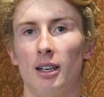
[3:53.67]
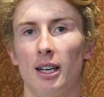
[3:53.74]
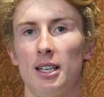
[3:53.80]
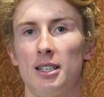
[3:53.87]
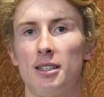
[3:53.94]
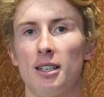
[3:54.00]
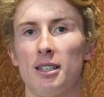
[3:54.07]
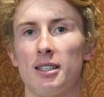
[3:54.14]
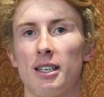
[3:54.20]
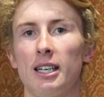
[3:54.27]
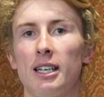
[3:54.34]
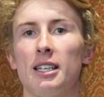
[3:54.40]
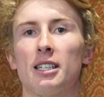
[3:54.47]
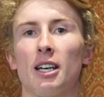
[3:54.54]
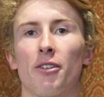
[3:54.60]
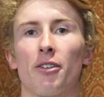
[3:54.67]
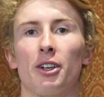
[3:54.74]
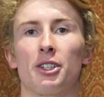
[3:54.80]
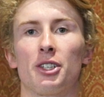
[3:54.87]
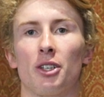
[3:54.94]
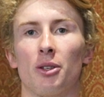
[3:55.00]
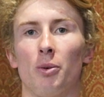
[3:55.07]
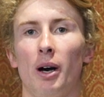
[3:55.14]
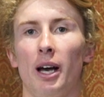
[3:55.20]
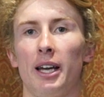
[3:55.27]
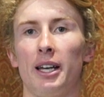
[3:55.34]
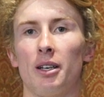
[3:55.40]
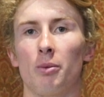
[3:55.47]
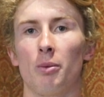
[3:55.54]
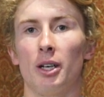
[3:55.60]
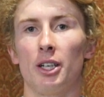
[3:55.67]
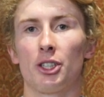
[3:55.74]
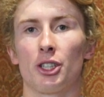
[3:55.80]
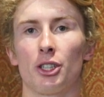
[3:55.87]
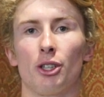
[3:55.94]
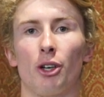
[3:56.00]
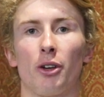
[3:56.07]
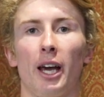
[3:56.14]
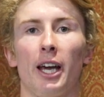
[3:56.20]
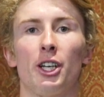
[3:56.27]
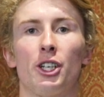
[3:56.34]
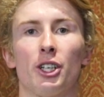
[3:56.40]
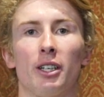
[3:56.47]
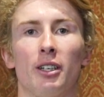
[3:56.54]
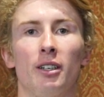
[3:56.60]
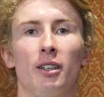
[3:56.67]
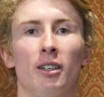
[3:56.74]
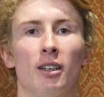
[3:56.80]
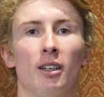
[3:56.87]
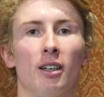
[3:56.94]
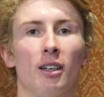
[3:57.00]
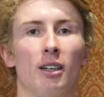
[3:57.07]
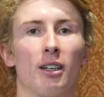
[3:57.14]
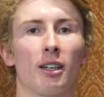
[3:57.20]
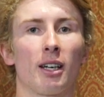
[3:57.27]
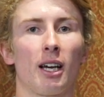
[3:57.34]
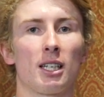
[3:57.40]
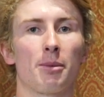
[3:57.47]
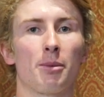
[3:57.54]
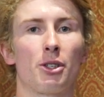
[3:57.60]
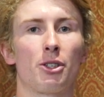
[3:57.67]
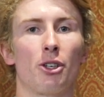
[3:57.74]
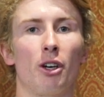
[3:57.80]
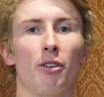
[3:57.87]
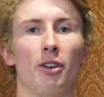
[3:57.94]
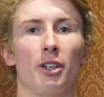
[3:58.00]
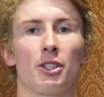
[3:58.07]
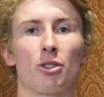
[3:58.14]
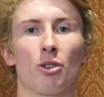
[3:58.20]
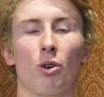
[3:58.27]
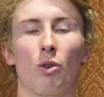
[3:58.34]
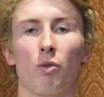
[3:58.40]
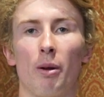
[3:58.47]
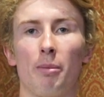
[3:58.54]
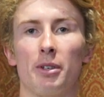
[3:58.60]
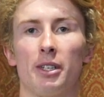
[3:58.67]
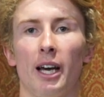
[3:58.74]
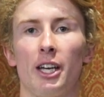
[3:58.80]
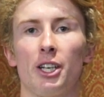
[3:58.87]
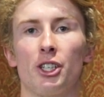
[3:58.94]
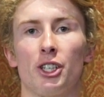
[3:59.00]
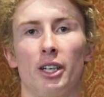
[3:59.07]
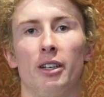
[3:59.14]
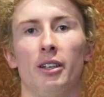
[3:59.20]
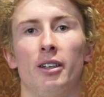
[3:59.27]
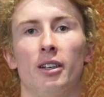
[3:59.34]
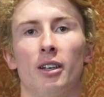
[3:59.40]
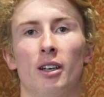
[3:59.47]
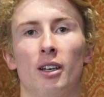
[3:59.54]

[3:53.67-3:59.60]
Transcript: Is this any different to the way in which location, customer service, or reputation